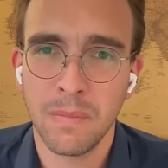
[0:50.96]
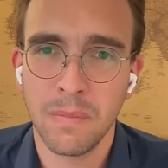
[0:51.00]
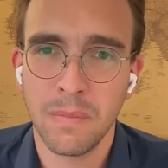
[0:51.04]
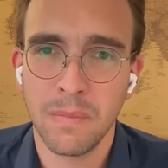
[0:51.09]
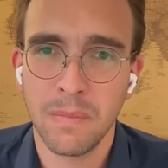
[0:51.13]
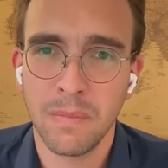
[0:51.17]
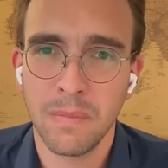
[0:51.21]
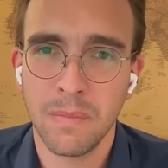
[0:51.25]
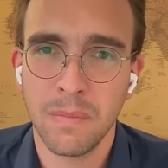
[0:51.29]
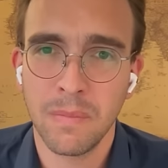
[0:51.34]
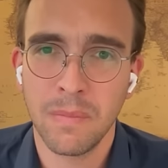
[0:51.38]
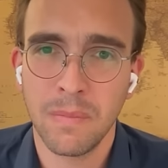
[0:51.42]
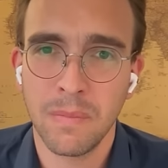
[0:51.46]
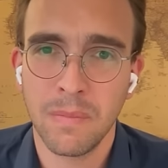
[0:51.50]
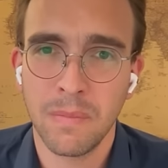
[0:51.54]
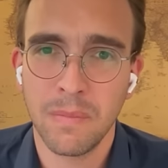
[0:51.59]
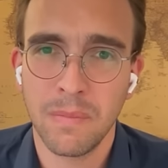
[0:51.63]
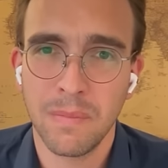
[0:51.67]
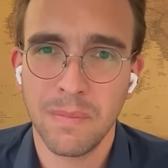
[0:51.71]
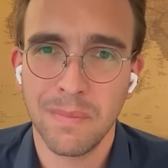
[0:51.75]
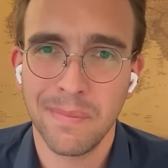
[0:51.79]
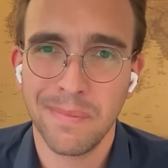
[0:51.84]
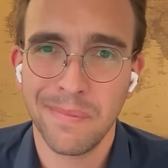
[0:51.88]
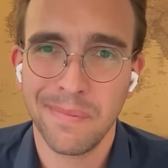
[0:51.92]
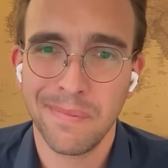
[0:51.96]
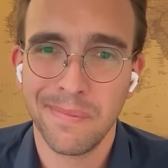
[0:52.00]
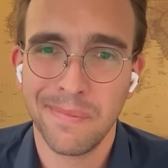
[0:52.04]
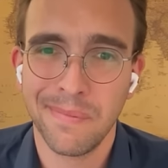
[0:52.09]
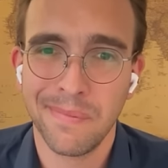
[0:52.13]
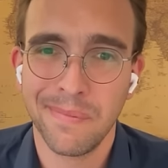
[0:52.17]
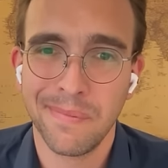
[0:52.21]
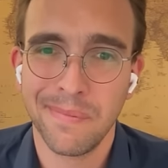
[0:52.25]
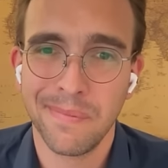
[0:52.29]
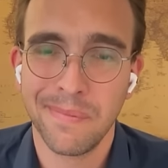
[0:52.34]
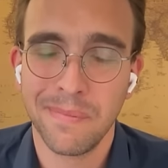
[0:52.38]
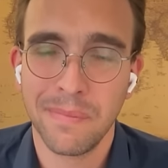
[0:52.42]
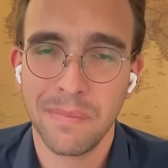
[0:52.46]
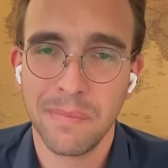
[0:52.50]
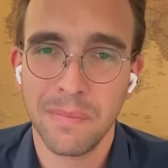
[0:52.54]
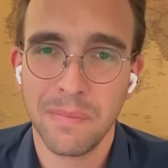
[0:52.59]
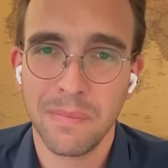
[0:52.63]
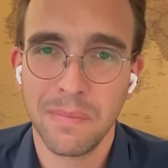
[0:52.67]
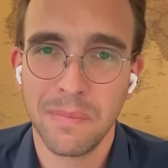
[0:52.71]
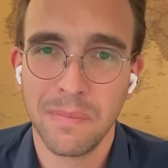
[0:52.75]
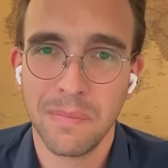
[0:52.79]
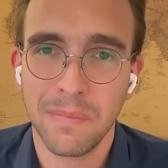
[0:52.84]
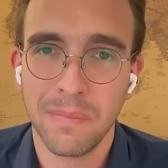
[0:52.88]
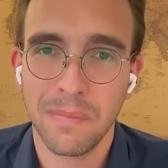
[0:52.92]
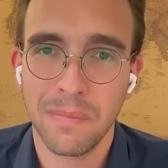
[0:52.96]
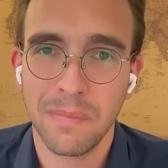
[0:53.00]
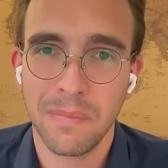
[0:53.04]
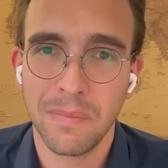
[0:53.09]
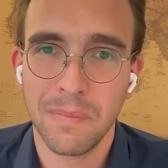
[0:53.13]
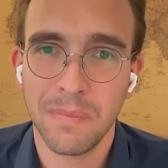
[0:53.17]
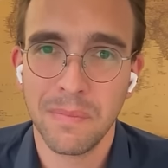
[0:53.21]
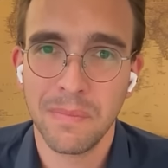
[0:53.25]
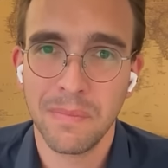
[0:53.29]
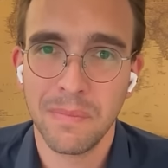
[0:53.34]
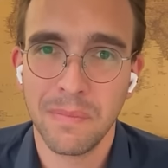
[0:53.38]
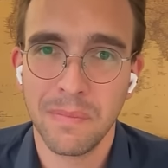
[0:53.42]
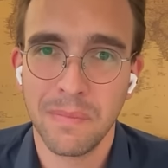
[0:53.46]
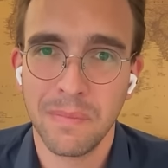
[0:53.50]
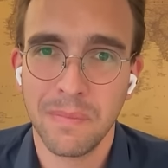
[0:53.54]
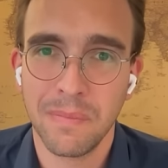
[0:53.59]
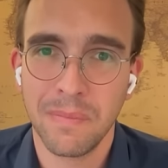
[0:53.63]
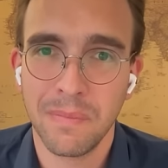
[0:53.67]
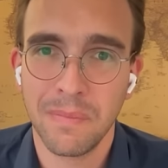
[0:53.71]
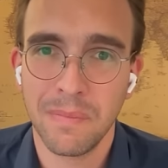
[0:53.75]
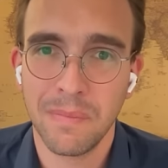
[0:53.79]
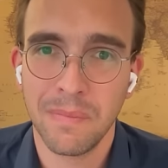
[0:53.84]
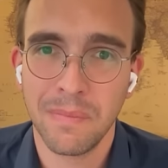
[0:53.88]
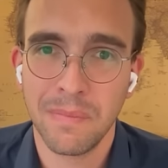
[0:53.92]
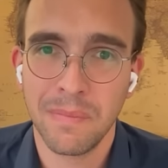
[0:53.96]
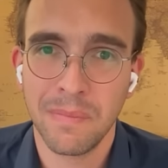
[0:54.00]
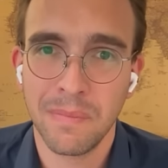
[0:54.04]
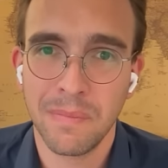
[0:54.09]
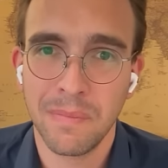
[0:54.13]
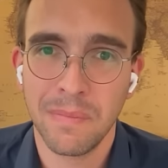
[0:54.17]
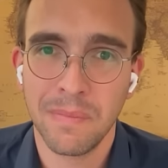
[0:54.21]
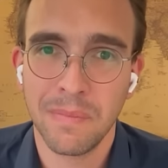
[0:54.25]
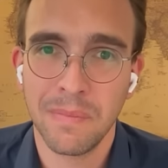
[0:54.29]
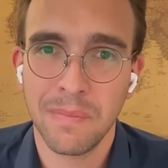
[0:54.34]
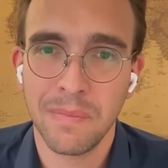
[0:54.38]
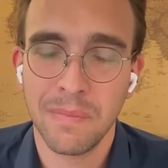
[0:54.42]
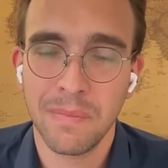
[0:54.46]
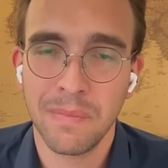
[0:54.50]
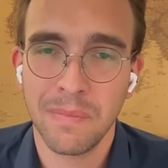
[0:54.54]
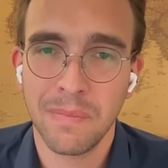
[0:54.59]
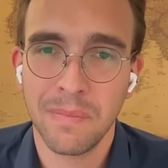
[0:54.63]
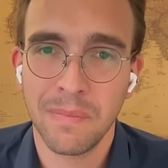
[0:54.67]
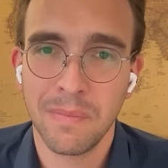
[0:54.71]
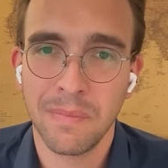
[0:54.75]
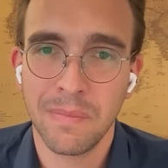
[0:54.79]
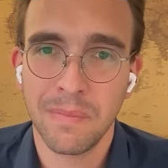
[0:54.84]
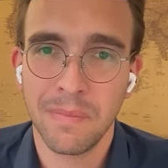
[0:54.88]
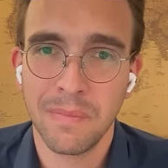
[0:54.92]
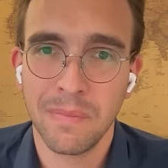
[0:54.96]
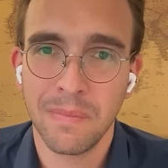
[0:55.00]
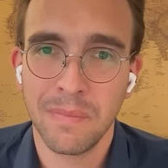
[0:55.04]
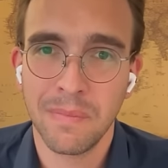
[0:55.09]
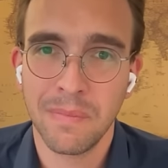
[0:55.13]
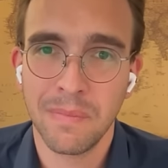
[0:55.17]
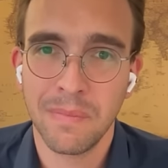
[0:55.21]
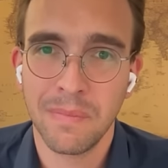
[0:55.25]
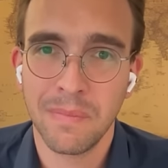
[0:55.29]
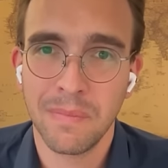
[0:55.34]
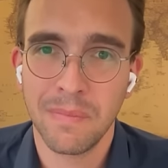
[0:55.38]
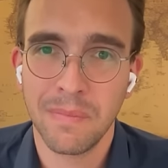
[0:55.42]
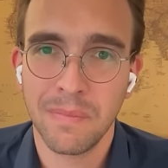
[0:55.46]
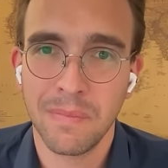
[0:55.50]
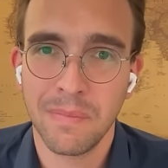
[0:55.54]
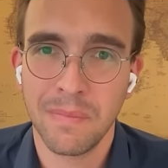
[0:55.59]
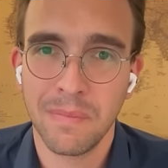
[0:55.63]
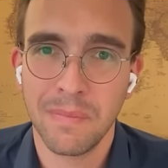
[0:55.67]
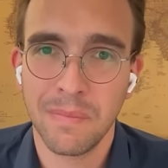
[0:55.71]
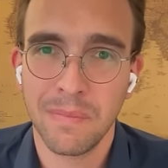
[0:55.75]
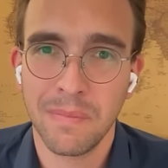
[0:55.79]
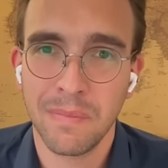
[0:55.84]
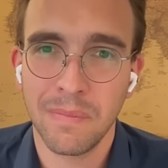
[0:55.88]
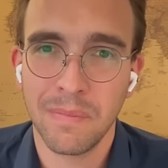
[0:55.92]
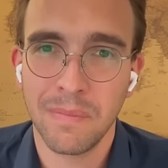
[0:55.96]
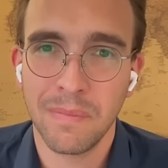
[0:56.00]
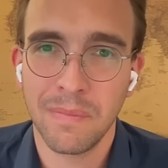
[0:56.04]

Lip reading: (not speaking)